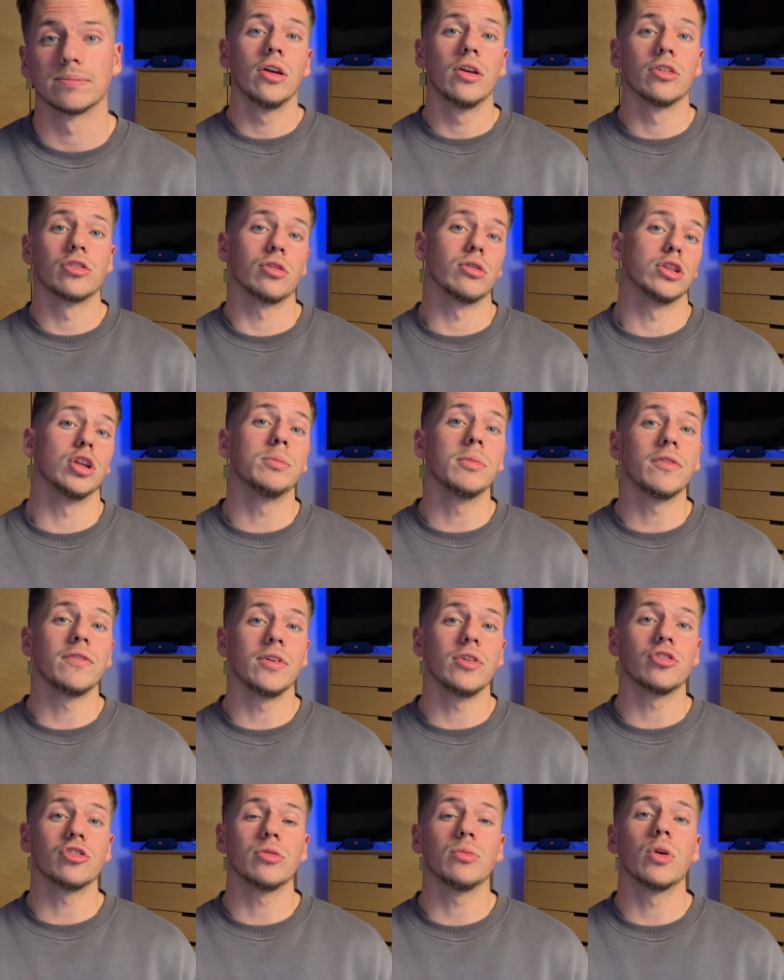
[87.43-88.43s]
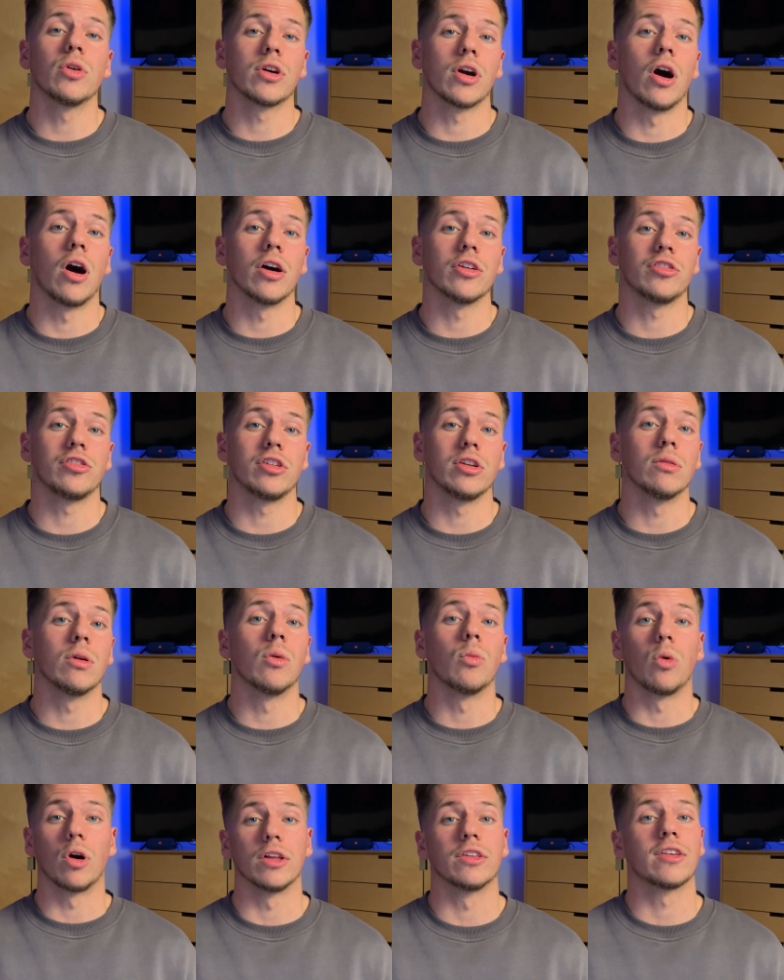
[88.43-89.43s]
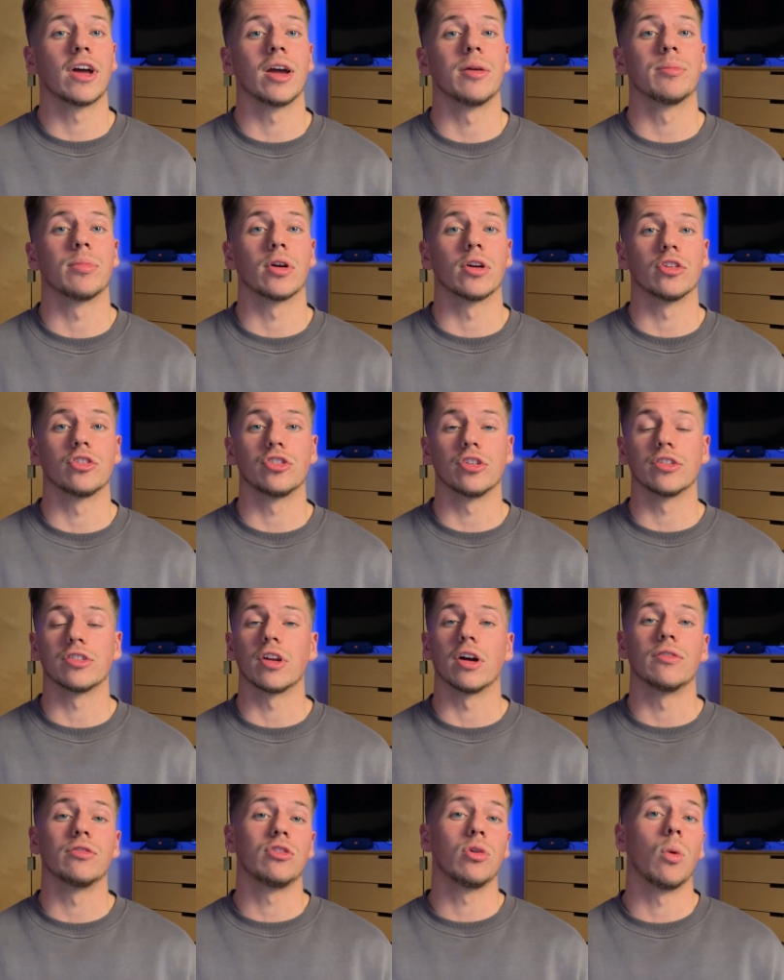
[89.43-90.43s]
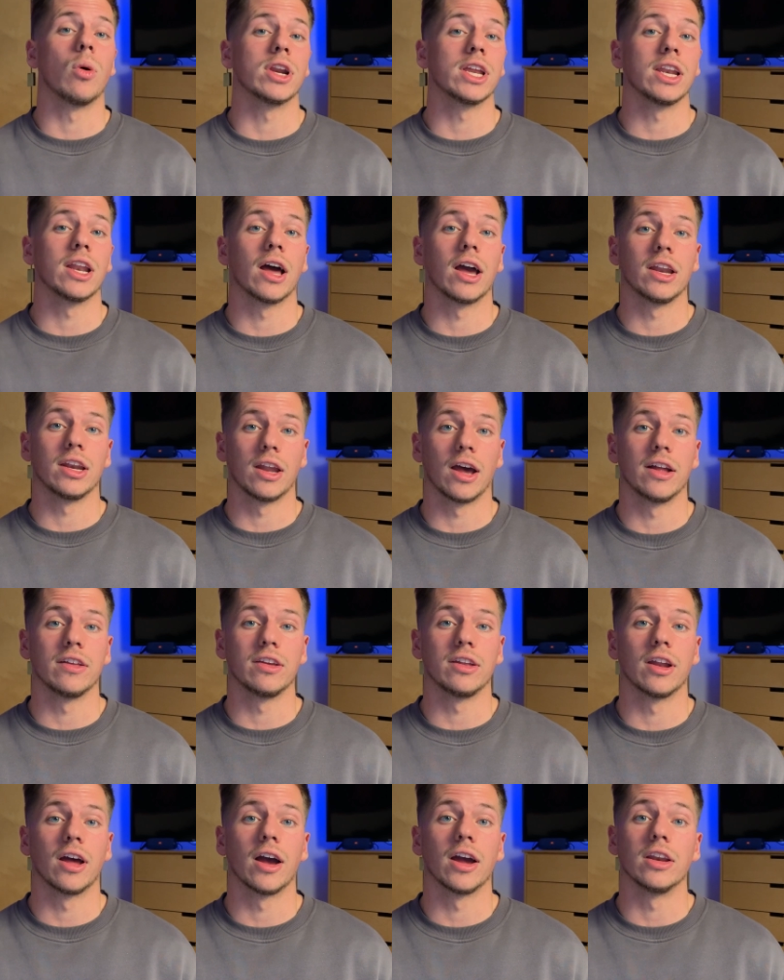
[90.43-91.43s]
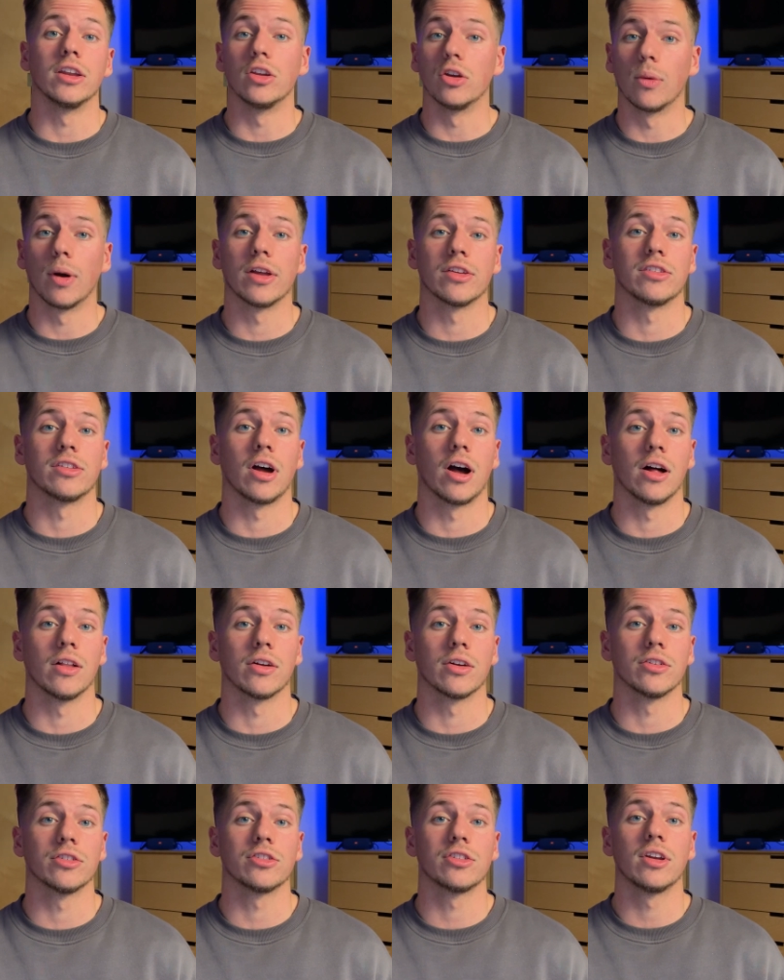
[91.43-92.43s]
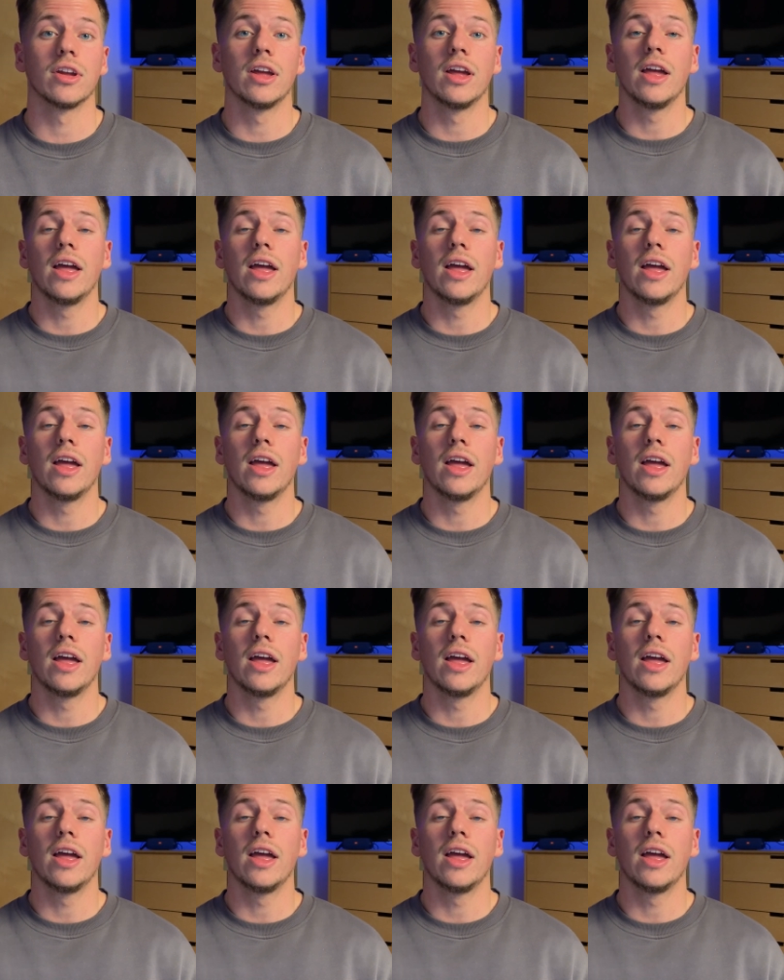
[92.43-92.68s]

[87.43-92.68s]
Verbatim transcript: So LumaFusion will cost you a one-time purchase of $29.99 US dollars.